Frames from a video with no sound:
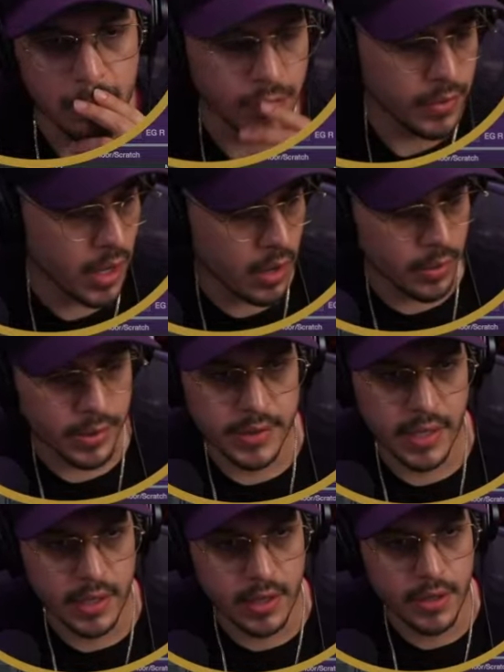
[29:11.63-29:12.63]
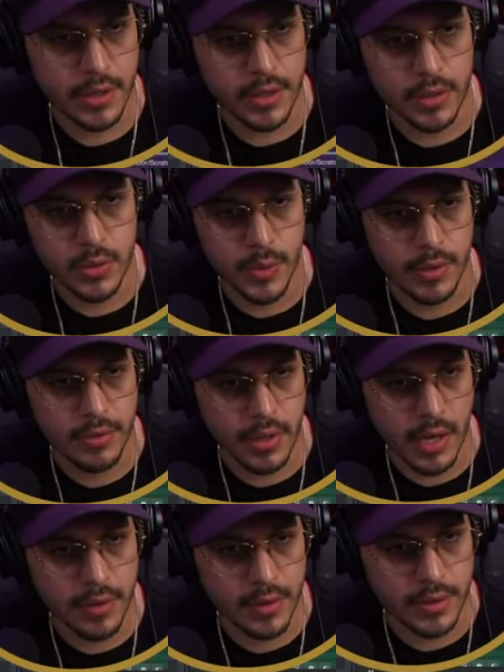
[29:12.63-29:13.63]
No, it's like you're gonna use whatever you
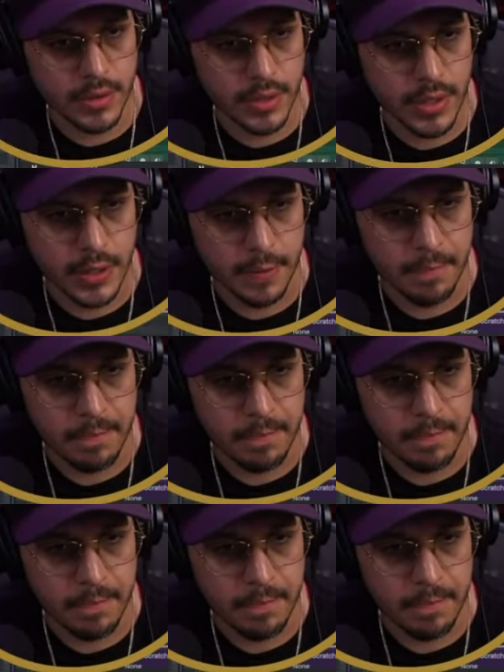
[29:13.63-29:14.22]
have on the screen.